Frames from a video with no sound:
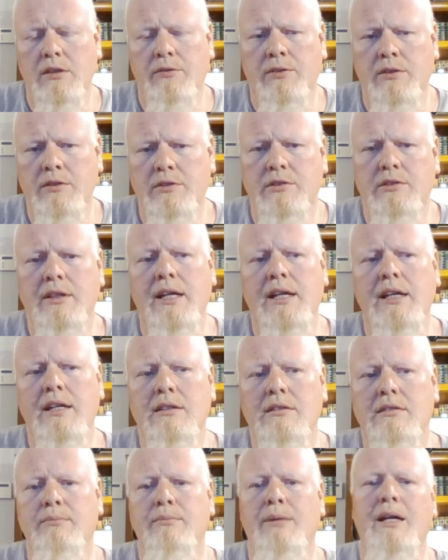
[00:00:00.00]
different
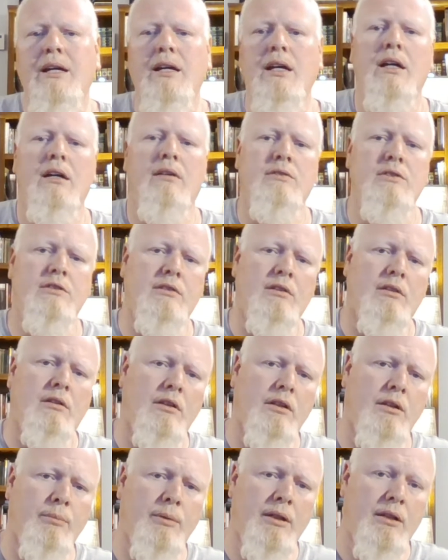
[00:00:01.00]
states may have just a
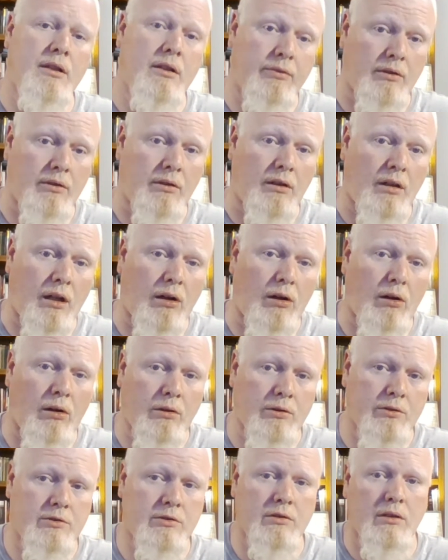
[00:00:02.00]
little bit different
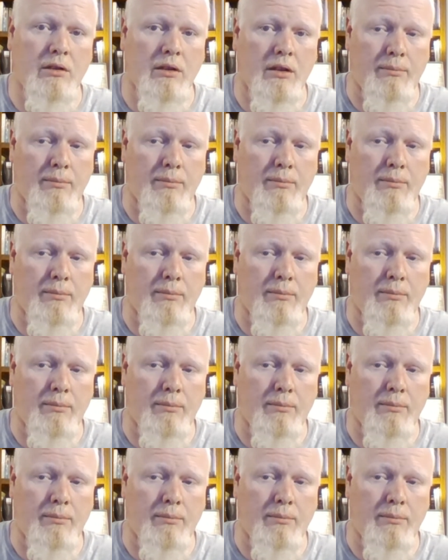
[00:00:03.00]
laws